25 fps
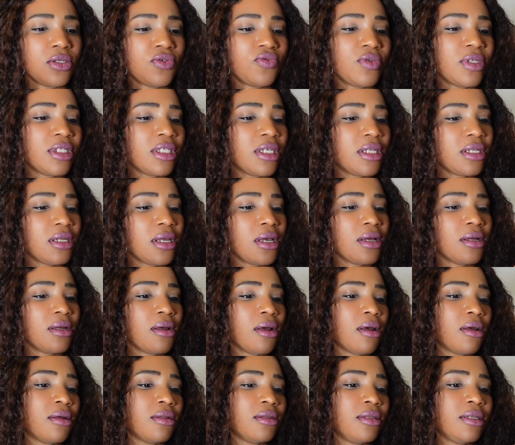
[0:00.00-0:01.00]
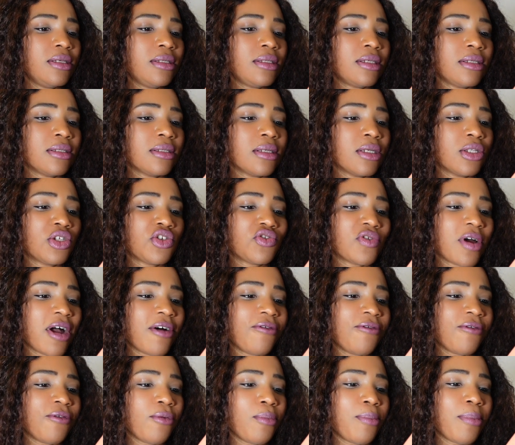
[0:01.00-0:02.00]
Written here, this is a
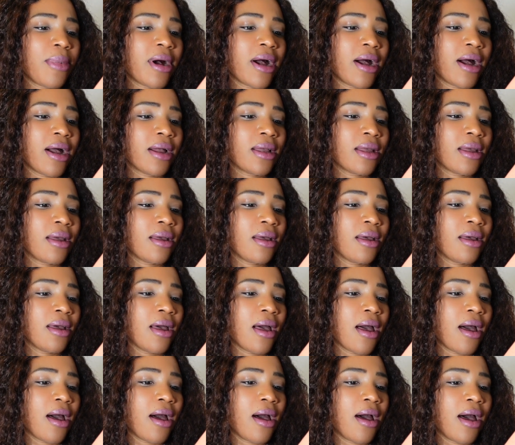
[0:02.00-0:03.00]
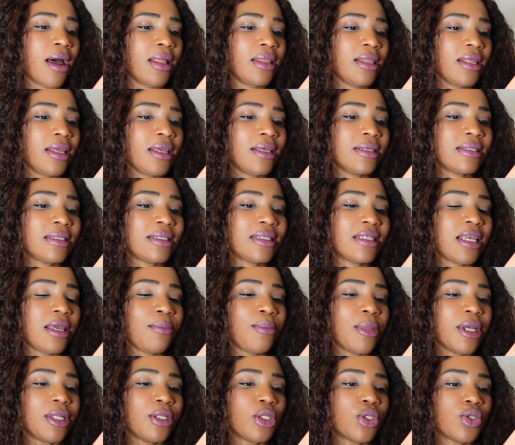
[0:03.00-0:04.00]
travel bag and a
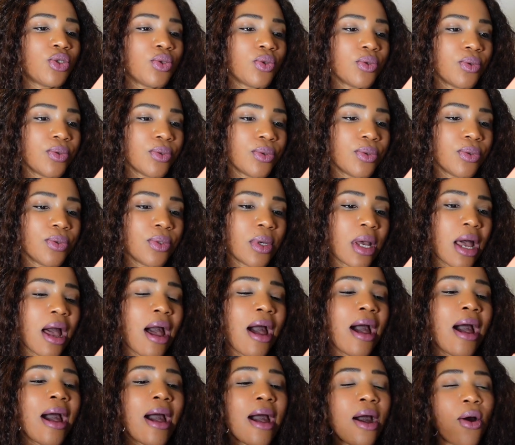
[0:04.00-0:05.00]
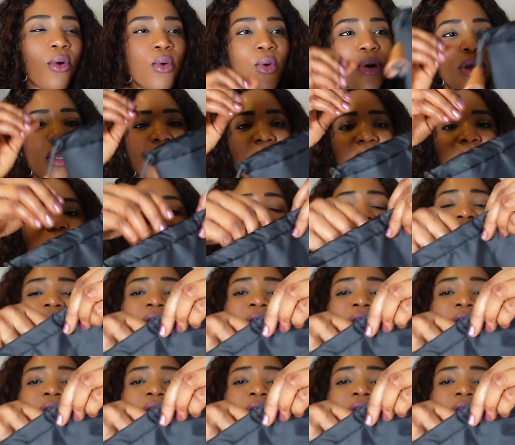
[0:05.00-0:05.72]
steamy tool. Okay,